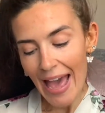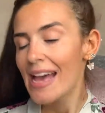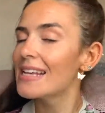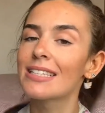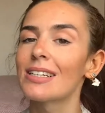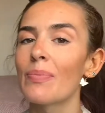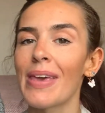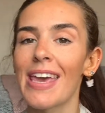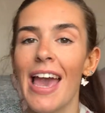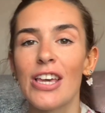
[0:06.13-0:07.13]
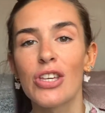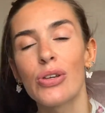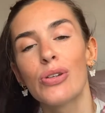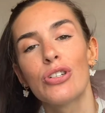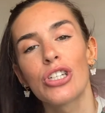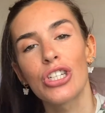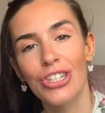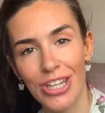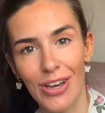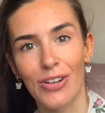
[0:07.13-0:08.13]
it's gonna be a huge
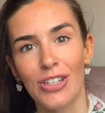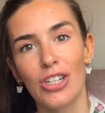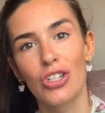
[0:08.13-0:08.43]
SHEIN